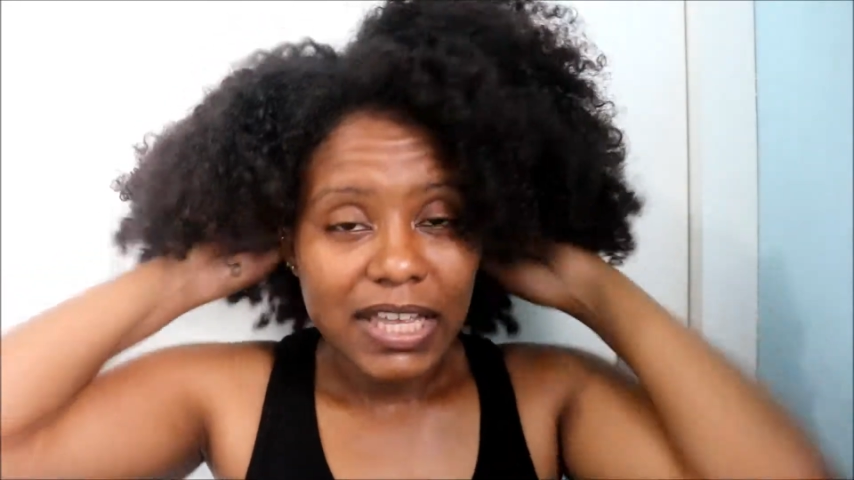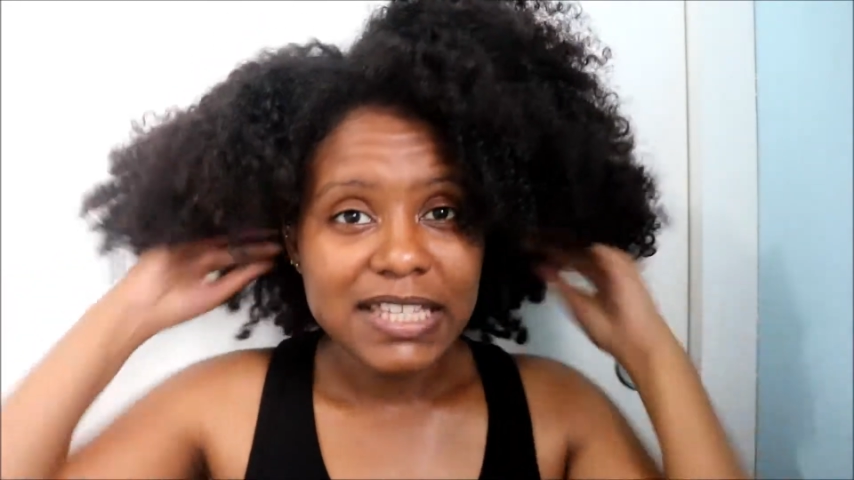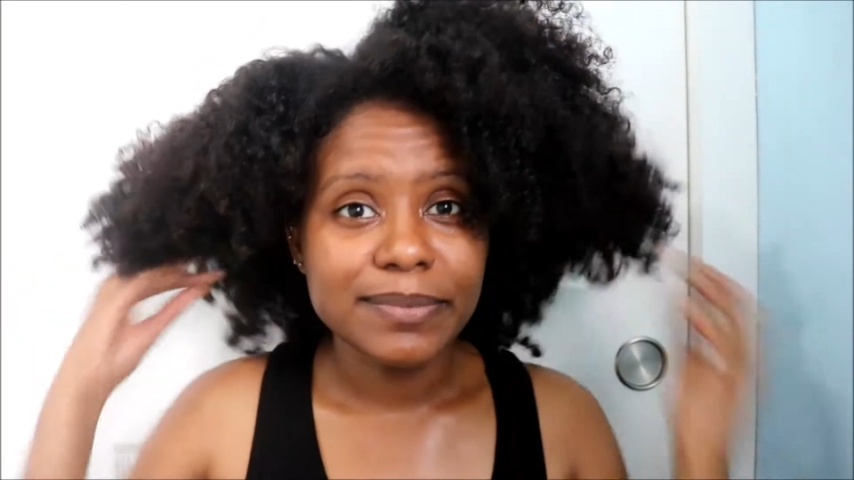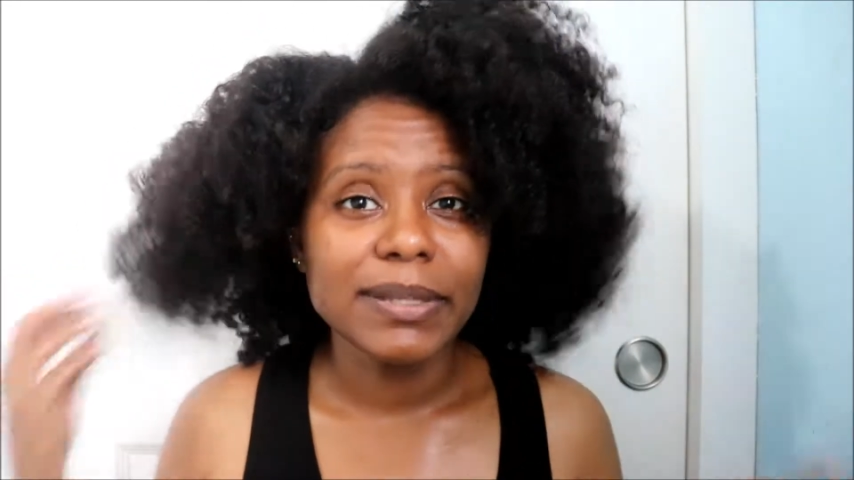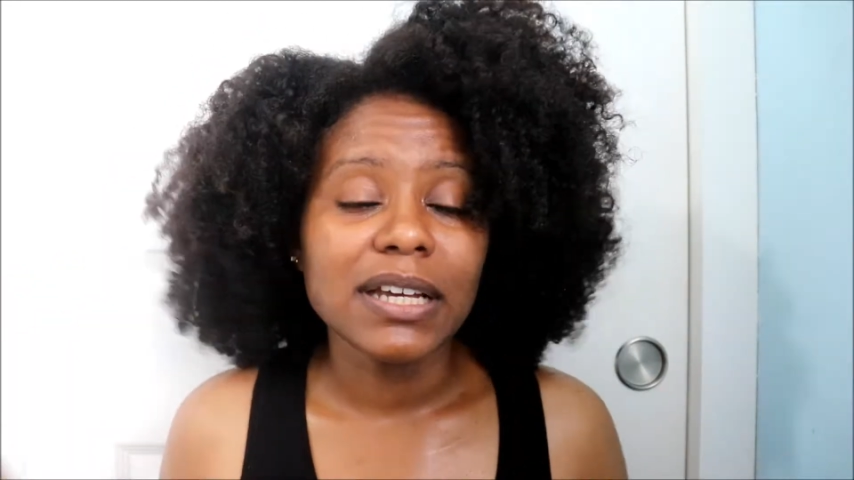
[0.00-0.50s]

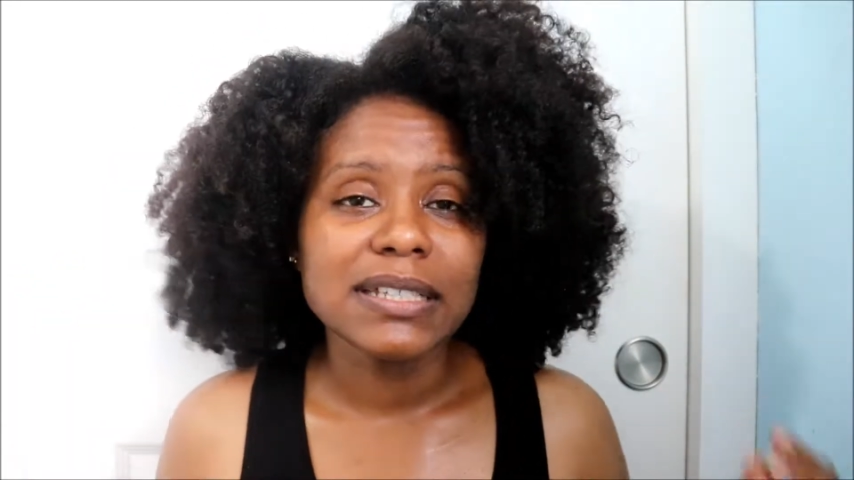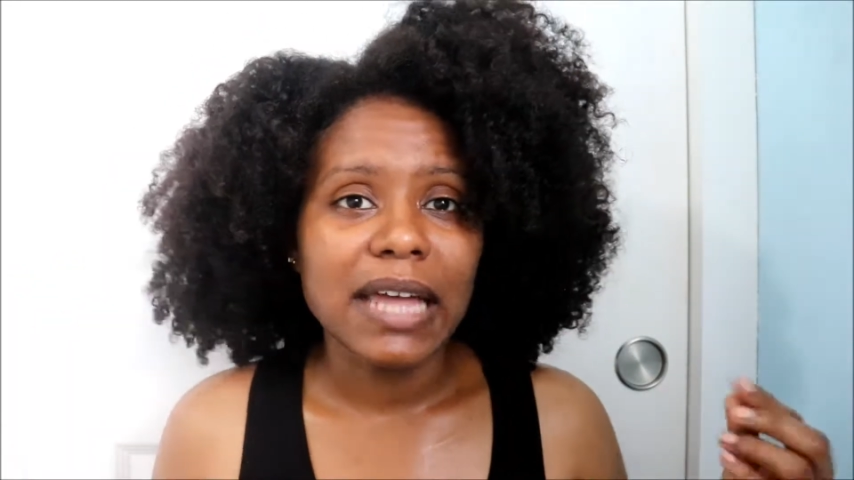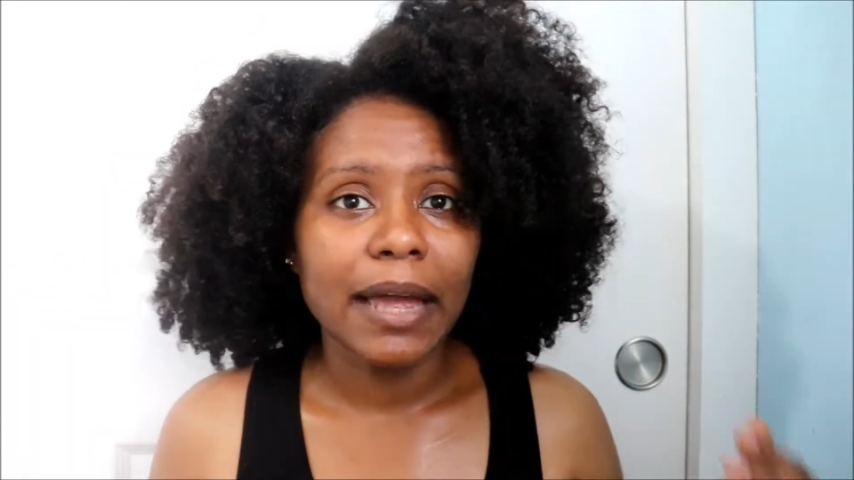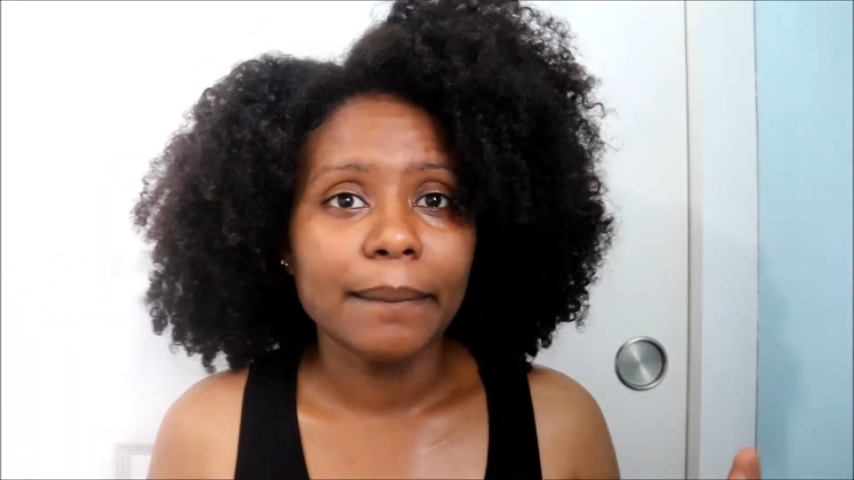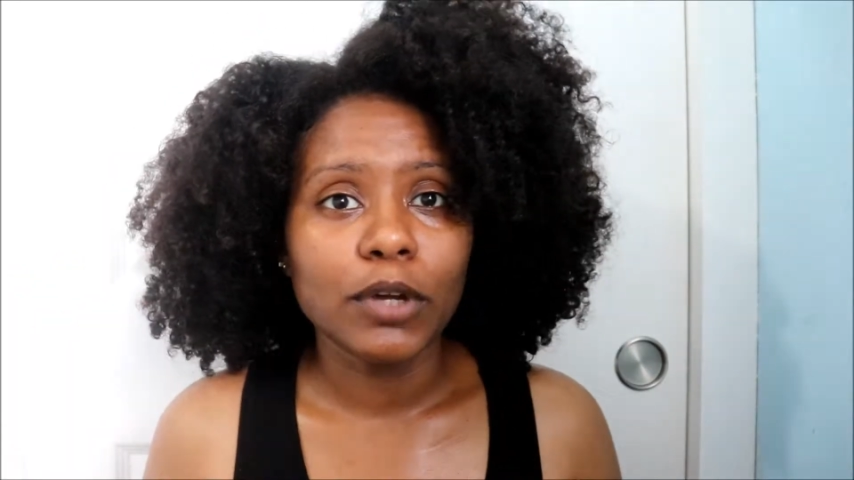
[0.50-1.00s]
is because
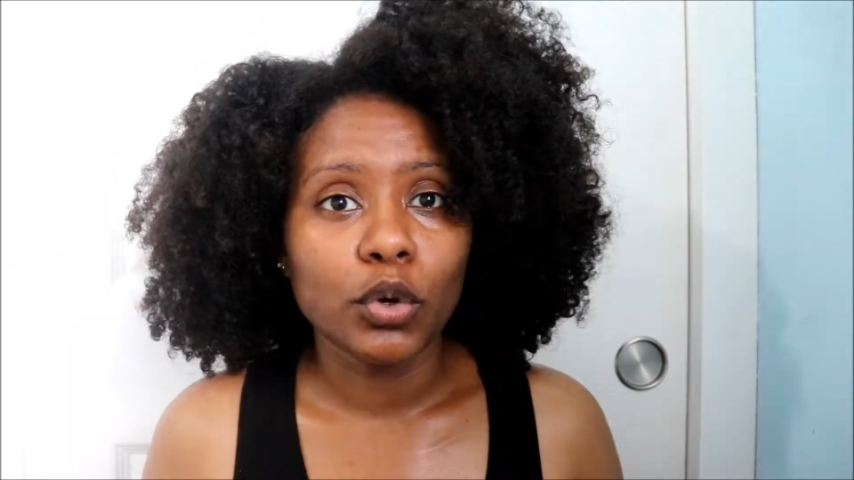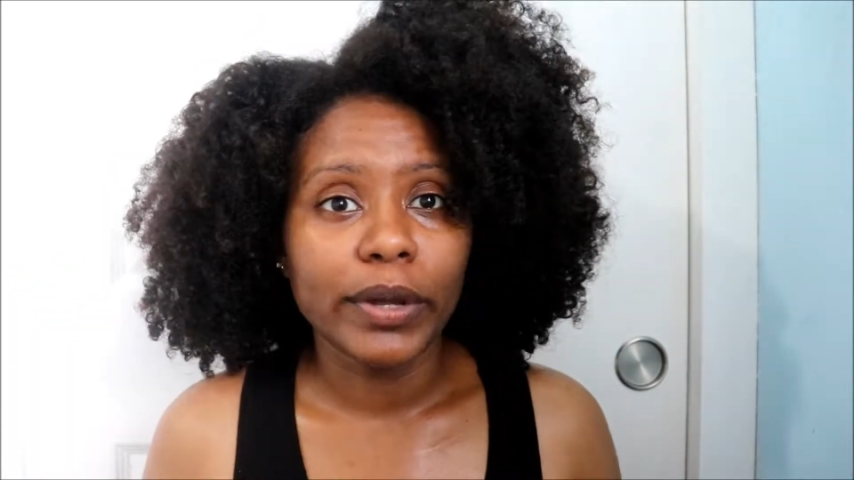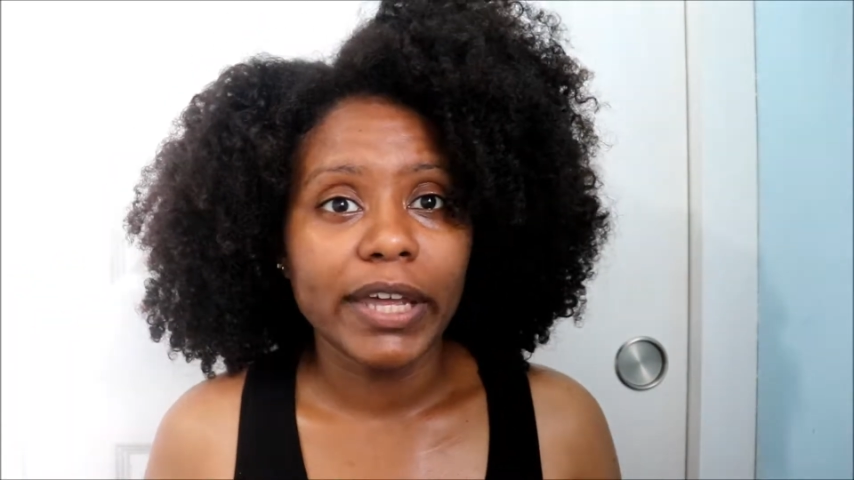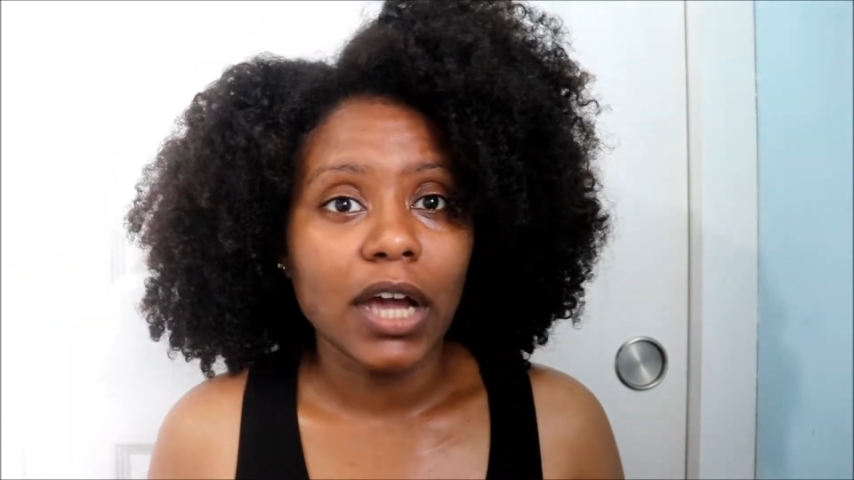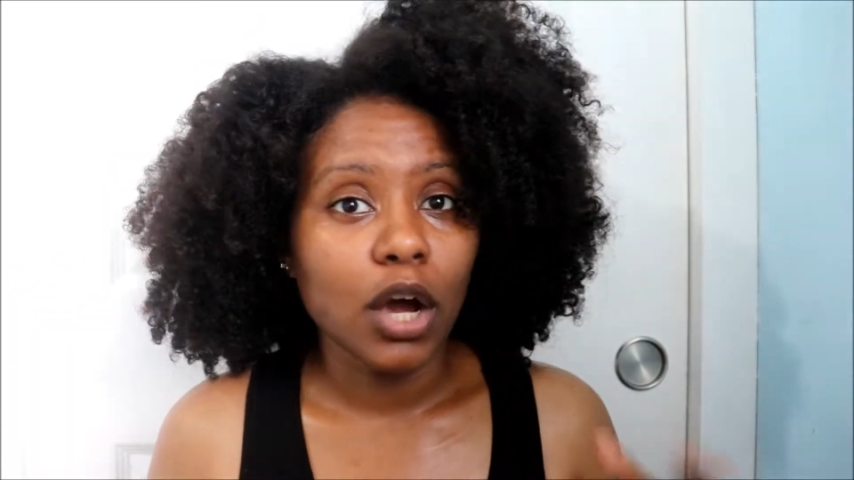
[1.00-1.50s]
I'm going